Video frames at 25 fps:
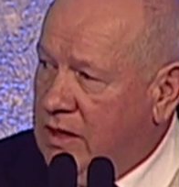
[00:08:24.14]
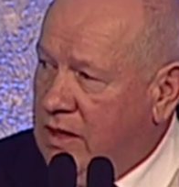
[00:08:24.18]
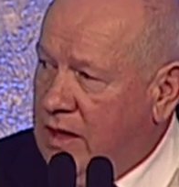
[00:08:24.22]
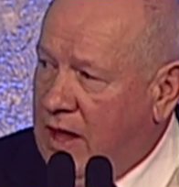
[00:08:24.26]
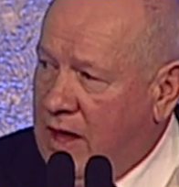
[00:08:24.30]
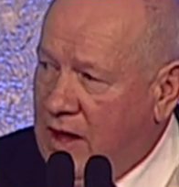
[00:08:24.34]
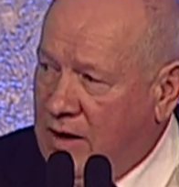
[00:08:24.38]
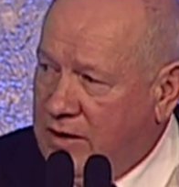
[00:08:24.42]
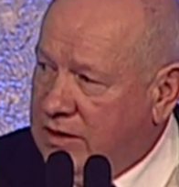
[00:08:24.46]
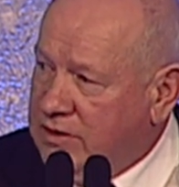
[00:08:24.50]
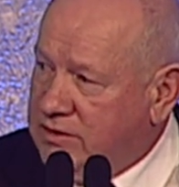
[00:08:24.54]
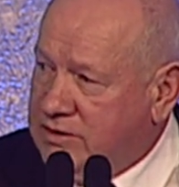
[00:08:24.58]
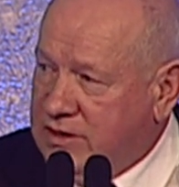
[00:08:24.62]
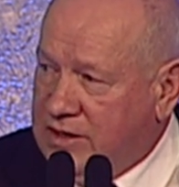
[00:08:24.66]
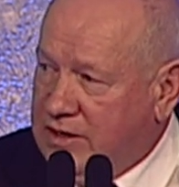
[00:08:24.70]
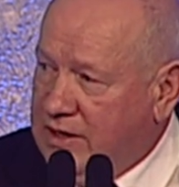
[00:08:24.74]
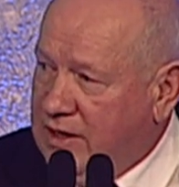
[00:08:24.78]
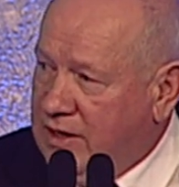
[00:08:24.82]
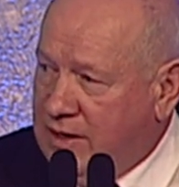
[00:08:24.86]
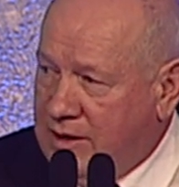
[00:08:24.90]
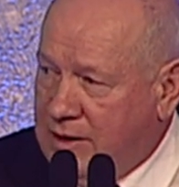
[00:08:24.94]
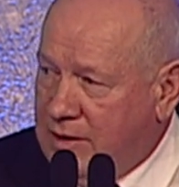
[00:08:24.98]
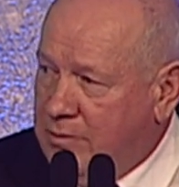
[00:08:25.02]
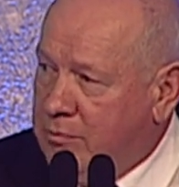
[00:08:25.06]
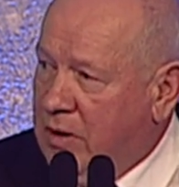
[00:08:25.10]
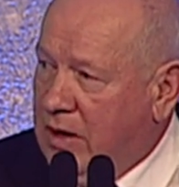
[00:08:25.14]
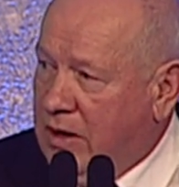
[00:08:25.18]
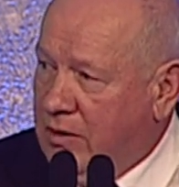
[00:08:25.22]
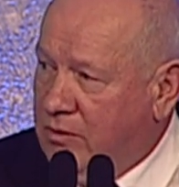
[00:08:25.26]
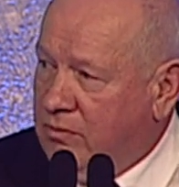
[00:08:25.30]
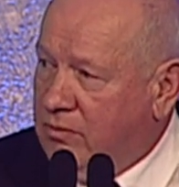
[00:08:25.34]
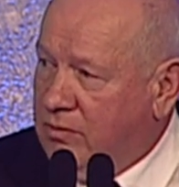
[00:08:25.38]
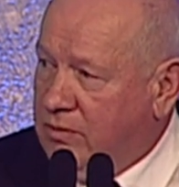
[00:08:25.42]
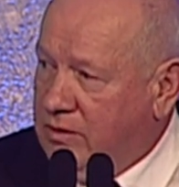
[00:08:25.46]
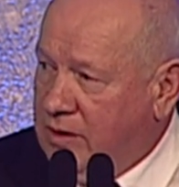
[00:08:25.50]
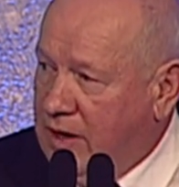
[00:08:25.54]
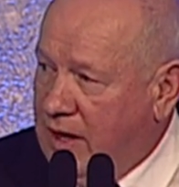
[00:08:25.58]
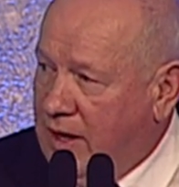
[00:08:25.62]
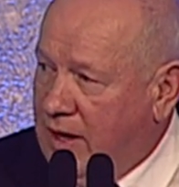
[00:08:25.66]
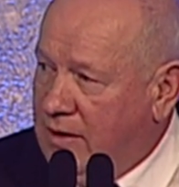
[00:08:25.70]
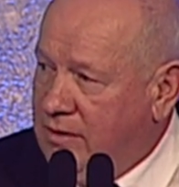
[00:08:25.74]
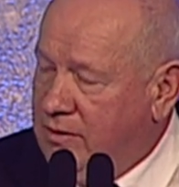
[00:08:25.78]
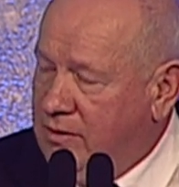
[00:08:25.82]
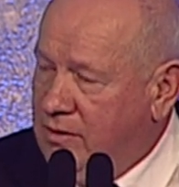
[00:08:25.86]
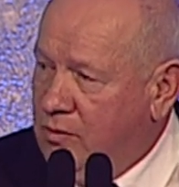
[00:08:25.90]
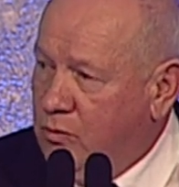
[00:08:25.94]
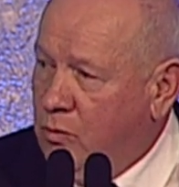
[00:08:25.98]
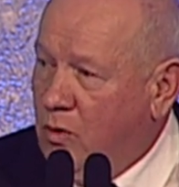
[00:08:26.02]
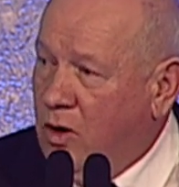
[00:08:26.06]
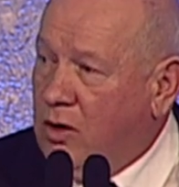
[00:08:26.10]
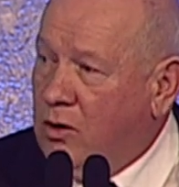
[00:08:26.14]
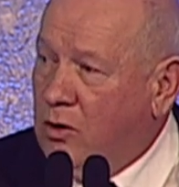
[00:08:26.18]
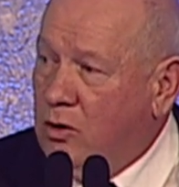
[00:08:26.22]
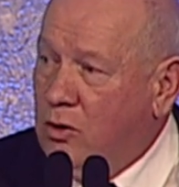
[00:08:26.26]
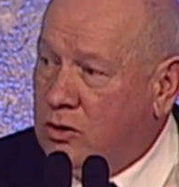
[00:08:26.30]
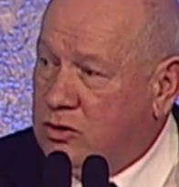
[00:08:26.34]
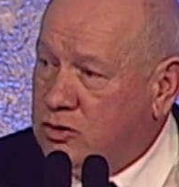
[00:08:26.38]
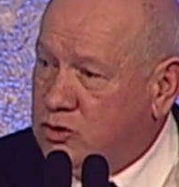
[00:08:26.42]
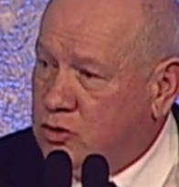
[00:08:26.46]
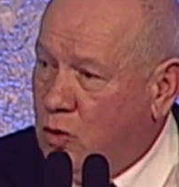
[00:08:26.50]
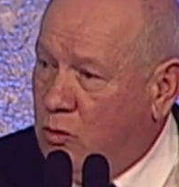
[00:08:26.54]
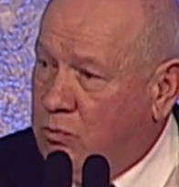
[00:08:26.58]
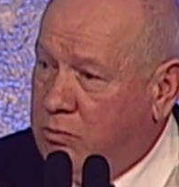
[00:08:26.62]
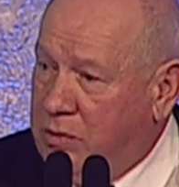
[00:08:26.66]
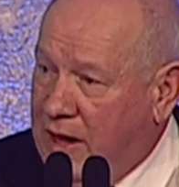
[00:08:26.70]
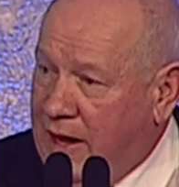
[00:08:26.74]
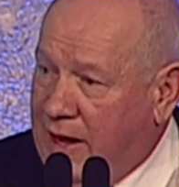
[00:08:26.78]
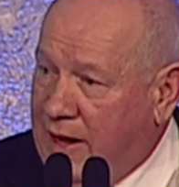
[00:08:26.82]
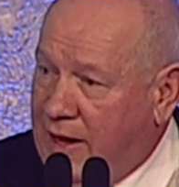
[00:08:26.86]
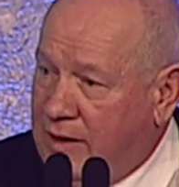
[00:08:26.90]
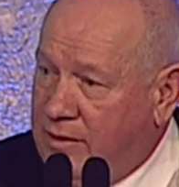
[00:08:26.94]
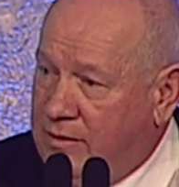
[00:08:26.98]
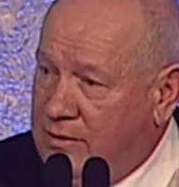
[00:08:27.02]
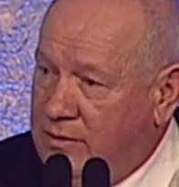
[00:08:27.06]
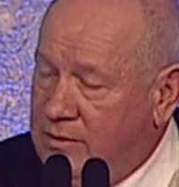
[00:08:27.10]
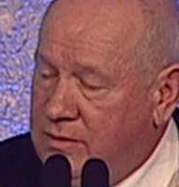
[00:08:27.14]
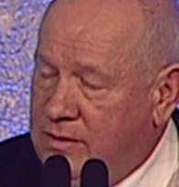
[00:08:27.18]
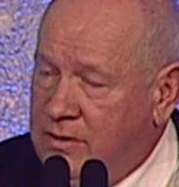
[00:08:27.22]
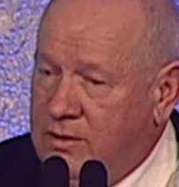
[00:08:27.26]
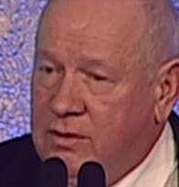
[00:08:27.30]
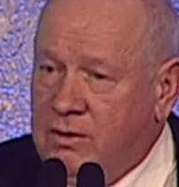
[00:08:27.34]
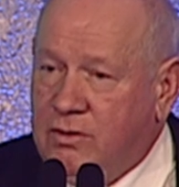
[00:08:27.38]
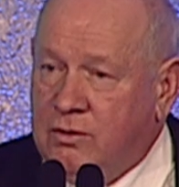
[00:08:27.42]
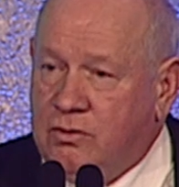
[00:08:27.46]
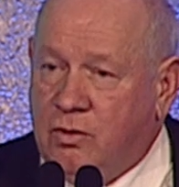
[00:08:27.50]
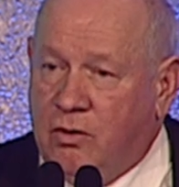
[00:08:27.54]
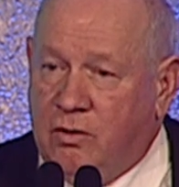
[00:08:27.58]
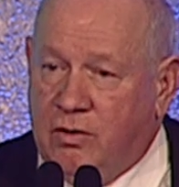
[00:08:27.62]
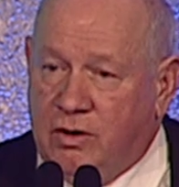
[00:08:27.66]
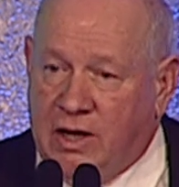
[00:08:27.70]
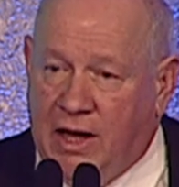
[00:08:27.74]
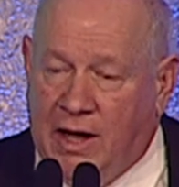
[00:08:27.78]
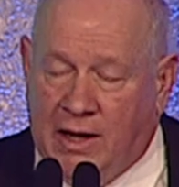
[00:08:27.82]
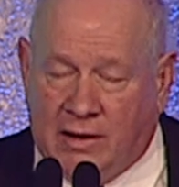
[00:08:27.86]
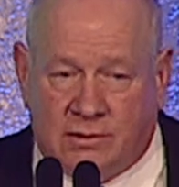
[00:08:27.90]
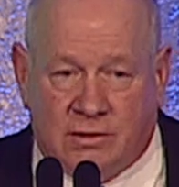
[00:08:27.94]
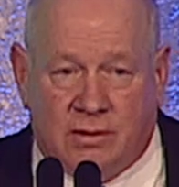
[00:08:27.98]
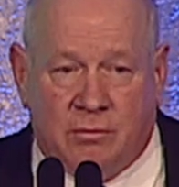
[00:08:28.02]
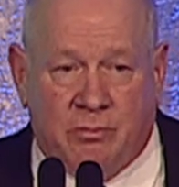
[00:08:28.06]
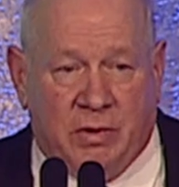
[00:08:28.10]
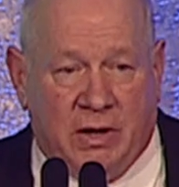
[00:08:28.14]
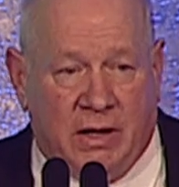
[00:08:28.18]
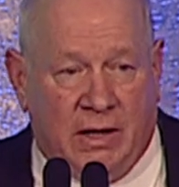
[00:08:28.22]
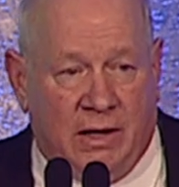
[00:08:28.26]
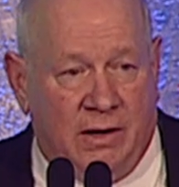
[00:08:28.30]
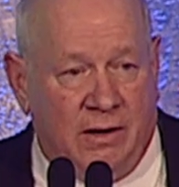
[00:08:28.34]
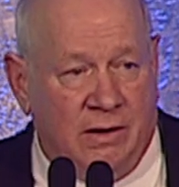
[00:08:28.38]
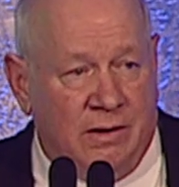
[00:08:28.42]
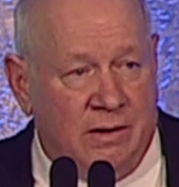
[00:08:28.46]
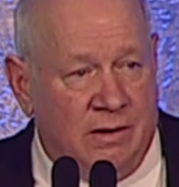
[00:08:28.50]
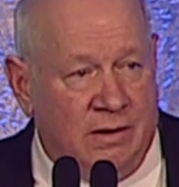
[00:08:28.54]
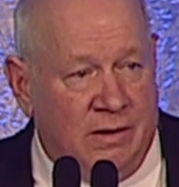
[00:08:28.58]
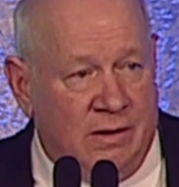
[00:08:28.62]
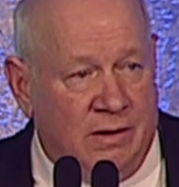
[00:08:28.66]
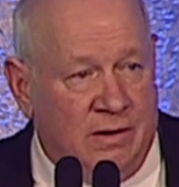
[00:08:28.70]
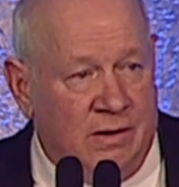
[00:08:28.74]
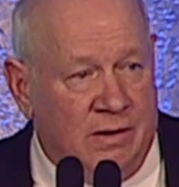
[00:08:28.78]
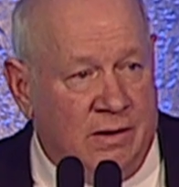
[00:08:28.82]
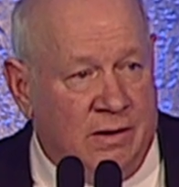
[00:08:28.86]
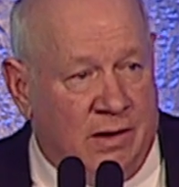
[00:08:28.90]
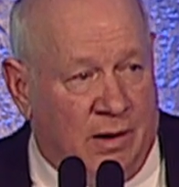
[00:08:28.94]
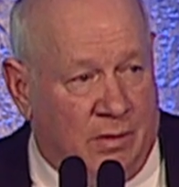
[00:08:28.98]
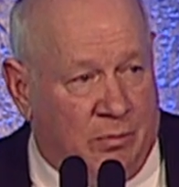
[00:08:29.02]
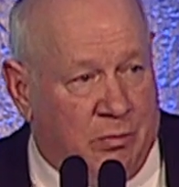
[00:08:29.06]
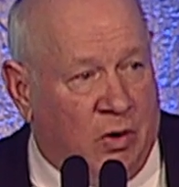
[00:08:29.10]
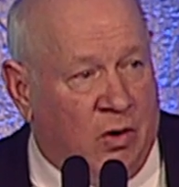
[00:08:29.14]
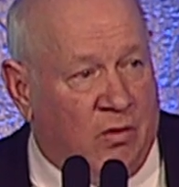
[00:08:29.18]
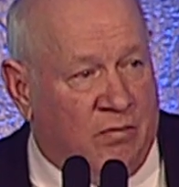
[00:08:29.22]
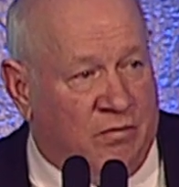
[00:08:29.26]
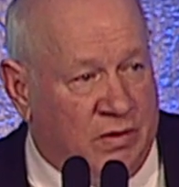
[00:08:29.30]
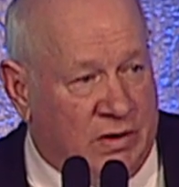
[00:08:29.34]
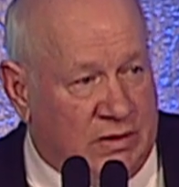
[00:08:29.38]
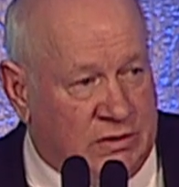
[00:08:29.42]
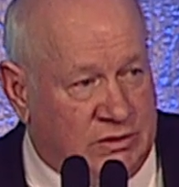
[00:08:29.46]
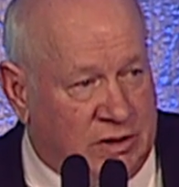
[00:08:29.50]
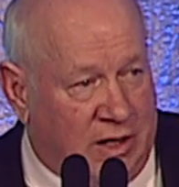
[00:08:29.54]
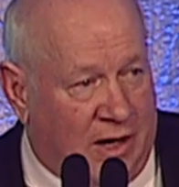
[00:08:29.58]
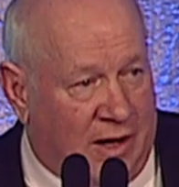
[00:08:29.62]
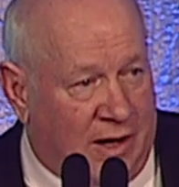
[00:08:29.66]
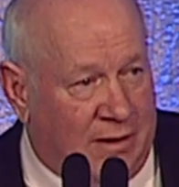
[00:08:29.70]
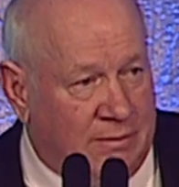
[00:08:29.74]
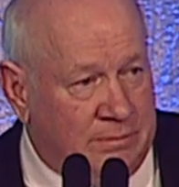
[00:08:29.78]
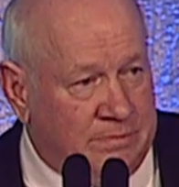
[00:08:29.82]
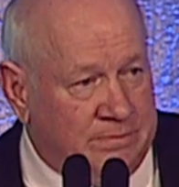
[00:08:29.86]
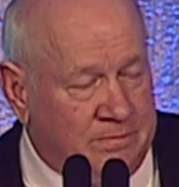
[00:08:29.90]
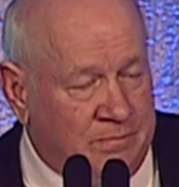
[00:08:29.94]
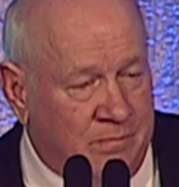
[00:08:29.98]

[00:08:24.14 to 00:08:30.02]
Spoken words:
How does it get any better than that? What looked so bad turned out to be a perfect job.